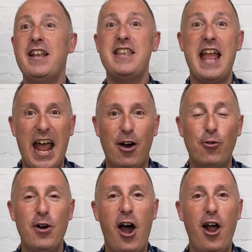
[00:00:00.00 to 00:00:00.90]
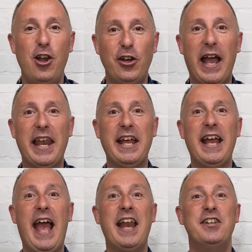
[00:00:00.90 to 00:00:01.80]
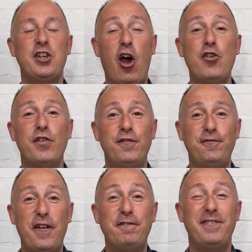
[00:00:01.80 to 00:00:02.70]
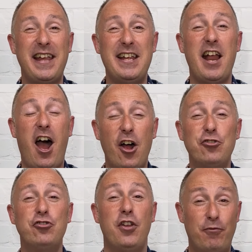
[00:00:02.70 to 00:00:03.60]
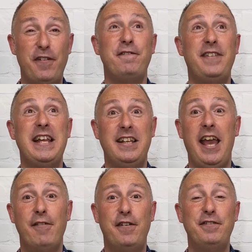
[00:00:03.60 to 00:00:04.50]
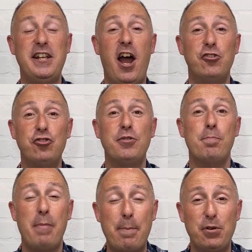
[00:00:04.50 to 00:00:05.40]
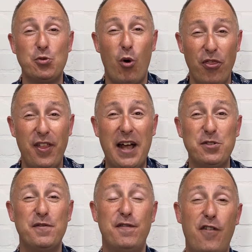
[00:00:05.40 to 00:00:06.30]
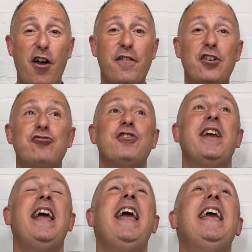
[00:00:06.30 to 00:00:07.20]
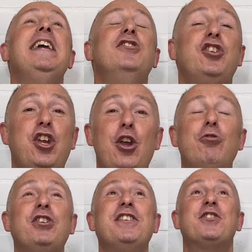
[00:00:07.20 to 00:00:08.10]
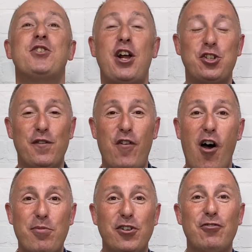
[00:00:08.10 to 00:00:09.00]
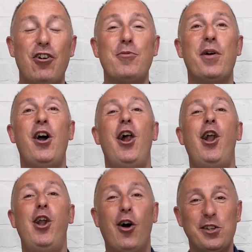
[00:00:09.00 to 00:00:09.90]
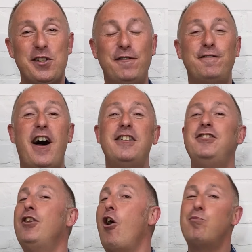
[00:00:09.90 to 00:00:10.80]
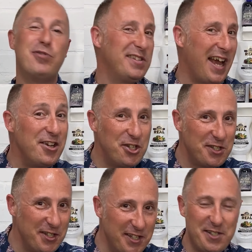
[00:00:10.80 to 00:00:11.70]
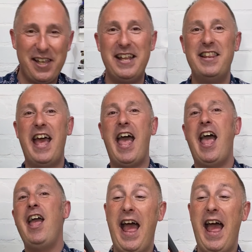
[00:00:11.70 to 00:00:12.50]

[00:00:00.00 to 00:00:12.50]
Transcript: Now I look at it and it's over 1,500, 15, yeah, 1,500 members, 1,500. It is huge. It's such a vibrant group. Lots of fun, no pretentiousness in there.